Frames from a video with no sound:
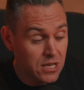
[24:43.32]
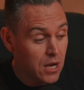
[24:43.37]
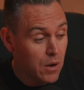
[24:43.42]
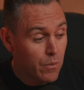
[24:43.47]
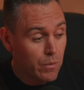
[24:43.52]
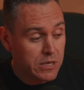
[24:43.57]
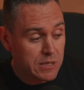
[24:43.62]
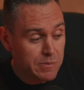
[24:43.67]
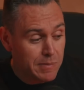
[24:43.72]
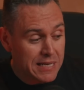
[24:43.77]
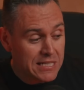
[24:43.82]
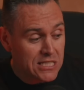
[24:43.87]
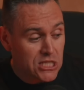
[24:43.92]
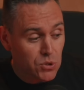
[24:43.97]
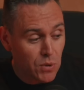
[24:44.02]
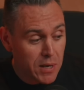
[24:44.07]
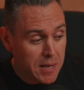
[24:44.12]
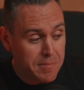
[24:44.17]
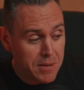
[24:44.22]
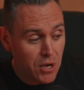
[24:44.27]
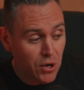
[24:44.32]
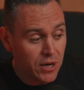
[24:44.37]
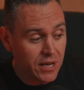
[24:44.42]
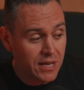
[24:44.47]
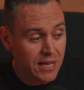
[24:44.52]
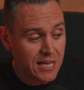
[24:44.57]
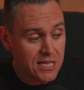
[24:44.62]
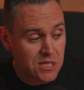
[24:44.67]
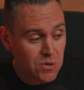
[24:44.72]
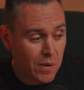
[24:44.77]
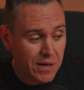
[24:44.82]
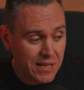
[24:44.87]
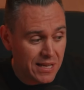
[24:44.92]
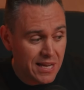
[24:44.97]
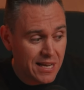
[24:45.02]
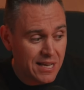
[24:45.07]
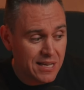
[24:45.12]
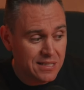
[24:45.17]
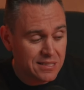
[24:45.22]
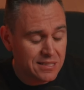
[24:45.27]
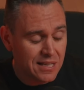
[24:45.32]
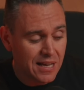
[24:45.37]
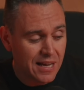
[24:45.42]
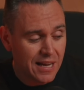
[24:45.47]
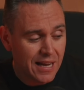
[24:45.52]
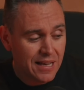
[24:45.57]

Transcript: which means 3 million in 20 years